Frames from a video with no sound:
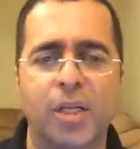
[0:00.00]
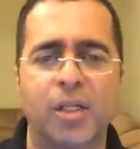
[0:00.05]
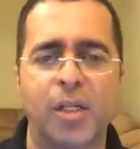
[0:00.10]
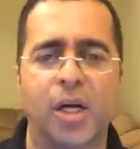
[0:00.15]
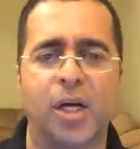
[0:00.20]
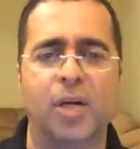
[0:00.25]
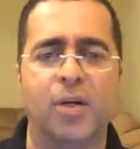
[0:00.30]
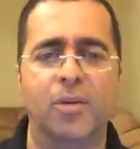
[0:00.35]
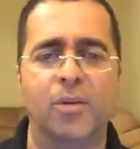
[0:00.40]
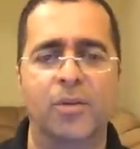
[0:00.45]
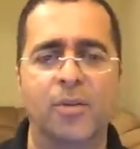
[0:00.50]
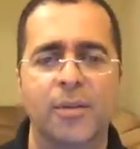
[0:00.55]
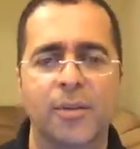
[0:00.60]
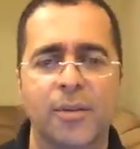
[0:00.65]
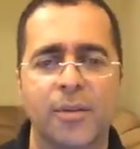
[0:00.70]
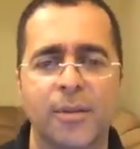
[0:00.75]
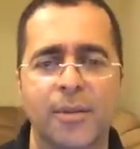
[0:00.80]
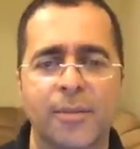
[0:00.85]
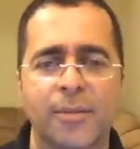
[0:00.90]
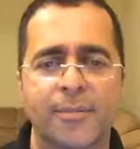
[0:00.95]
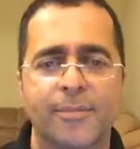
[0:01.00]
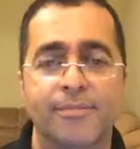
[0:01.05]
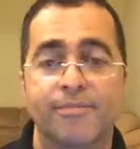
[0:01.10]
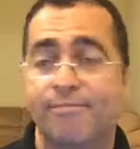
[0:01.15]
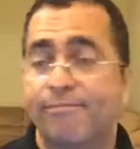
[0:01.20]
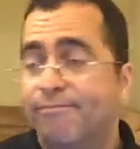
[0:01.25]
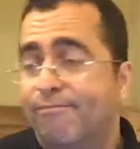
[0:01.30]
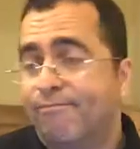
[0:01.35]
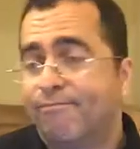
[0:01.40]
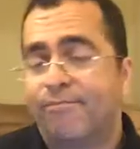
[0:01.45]
now.
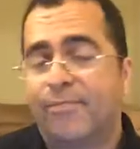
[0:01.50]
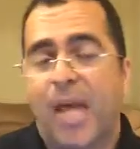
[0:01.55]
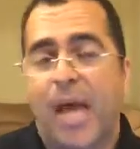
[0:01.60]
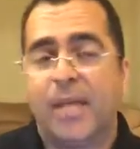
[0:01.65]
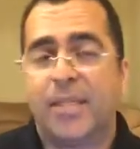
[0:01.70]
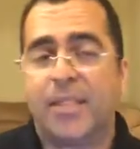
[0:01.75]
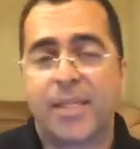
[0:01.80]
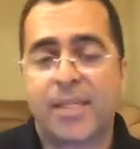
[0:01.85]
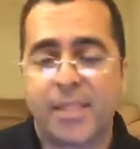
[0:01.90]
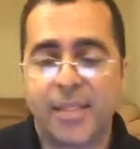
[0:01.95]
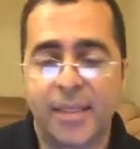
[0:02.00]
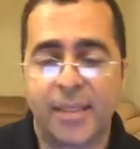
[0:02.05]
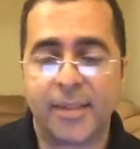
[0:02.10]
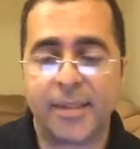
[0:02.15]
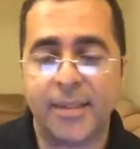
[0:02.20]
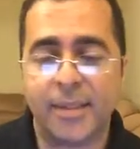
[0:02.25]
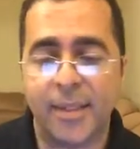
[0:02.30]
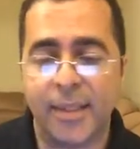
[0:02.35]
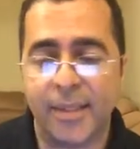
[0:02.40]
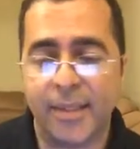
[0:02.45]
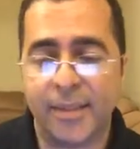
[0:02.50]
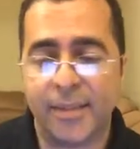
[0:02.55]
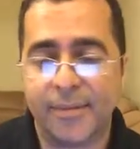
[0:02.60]
I just see it earlier.